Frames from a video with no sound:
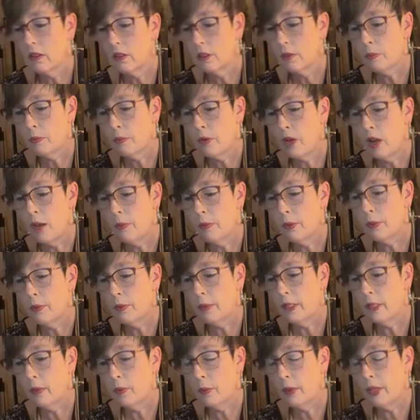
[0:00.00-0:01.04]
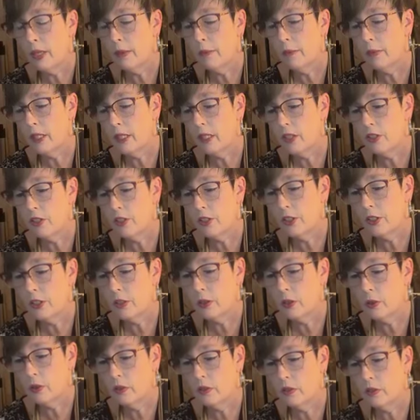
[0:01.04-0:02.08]
That's probably what I'm going to
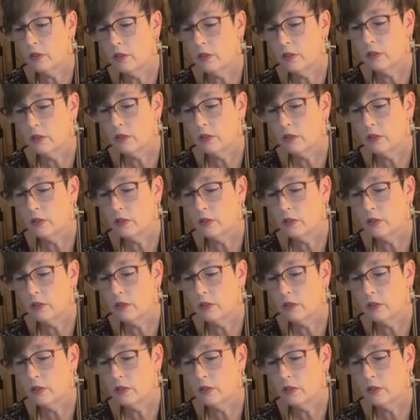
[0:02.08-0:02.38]
do.